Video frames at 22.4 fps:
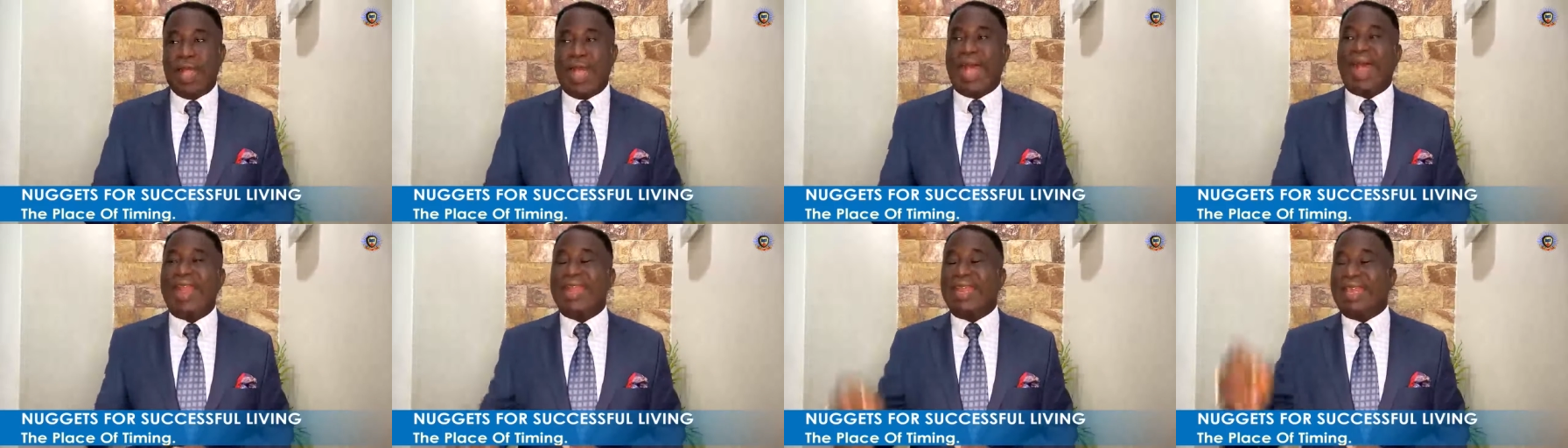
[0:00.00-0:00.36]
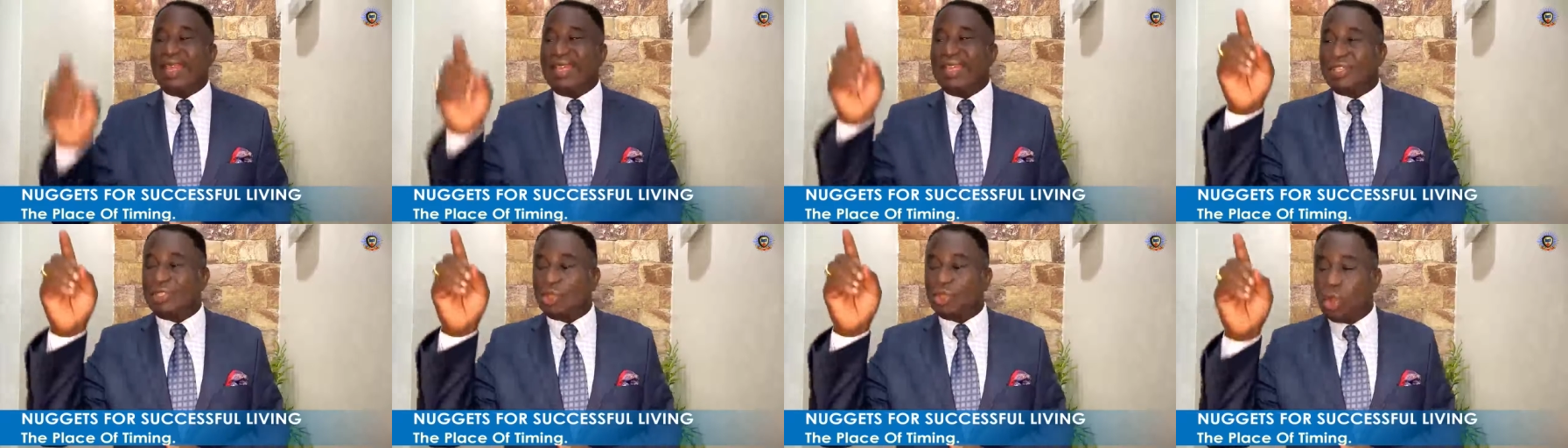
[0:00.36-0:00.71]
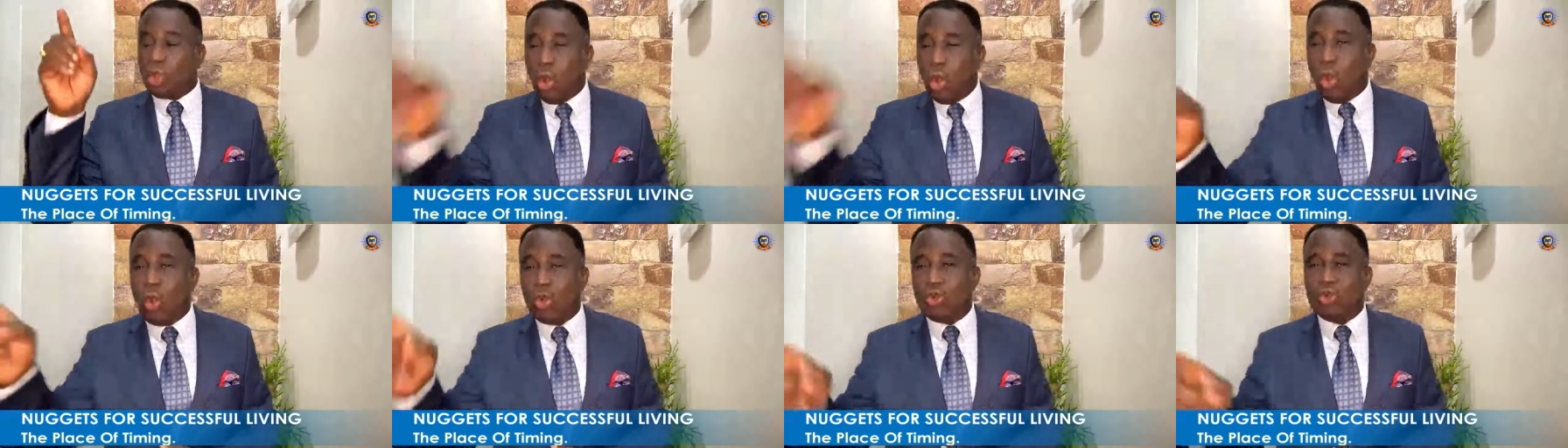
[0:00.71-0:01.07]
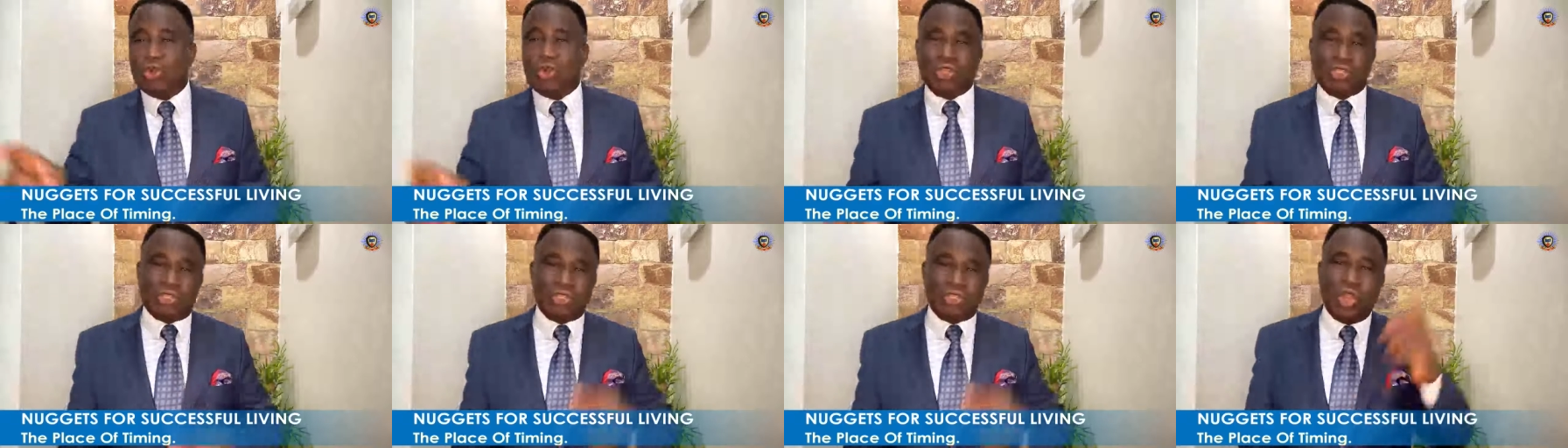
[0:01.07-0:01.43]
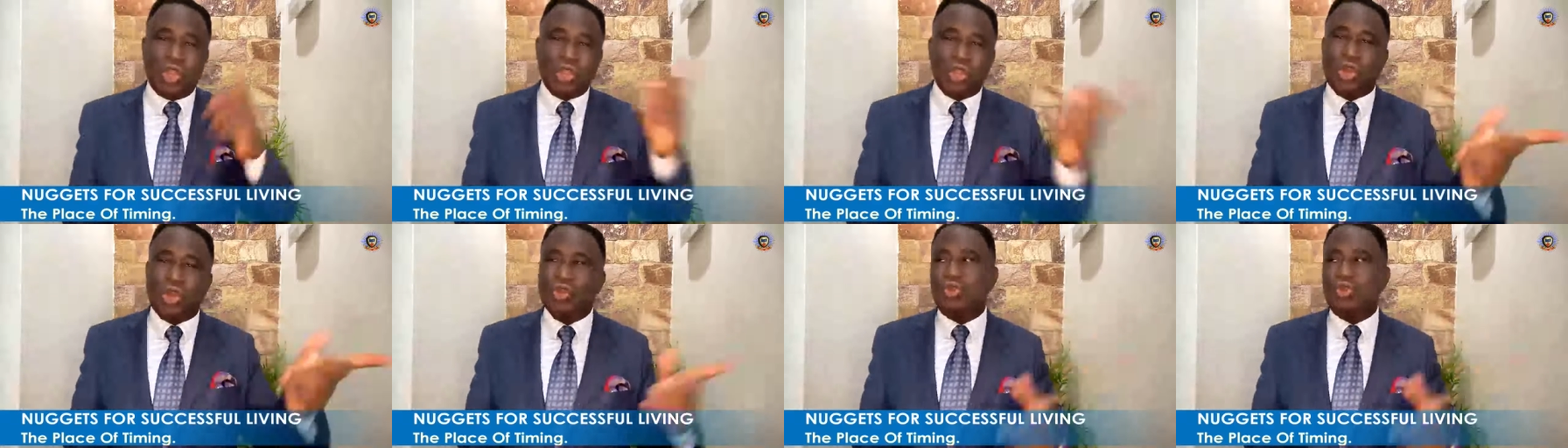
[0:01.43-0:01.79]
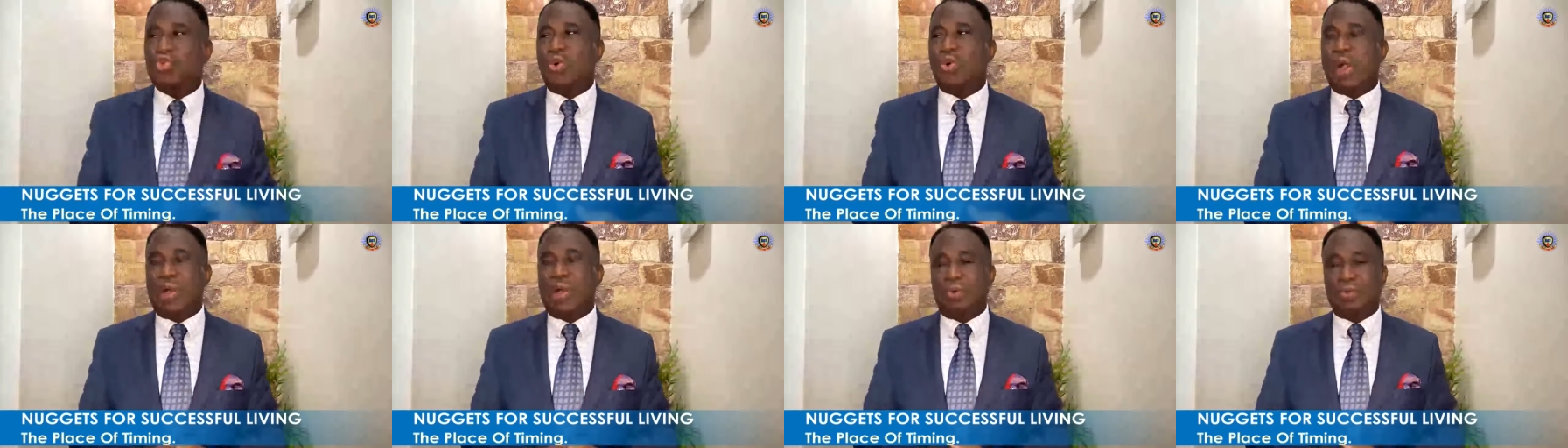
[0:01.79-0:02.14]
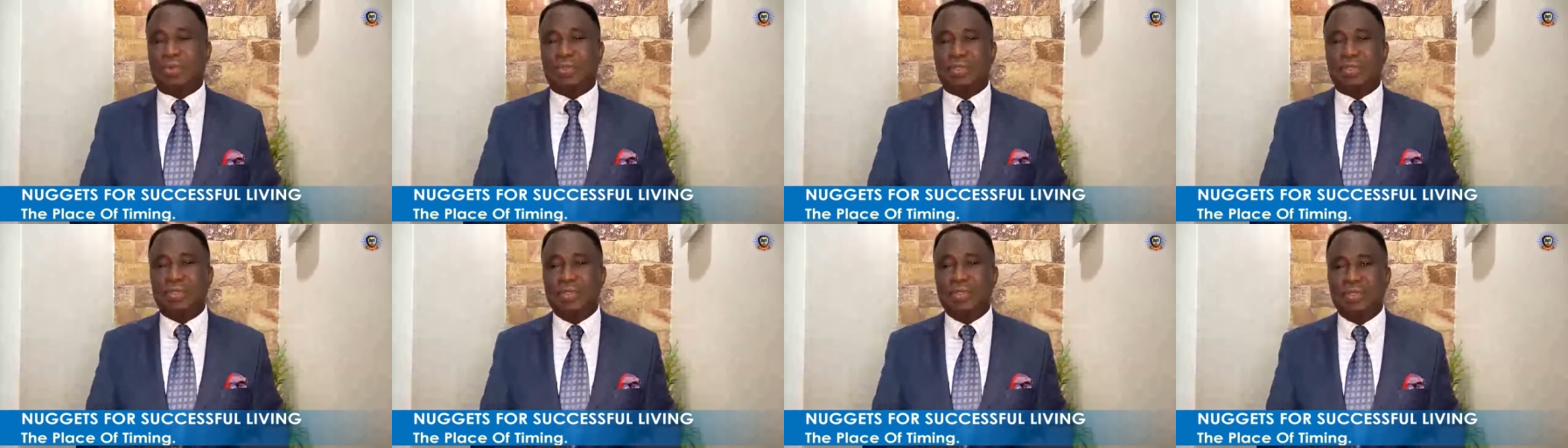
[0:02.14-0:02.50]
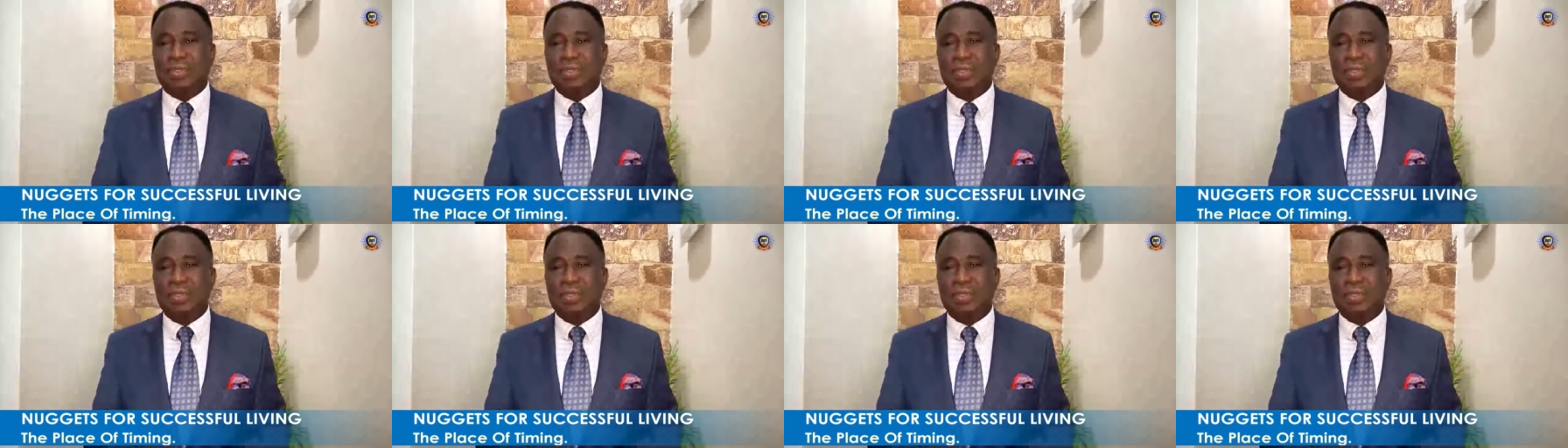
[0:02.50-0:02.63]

And his own does not lock you out.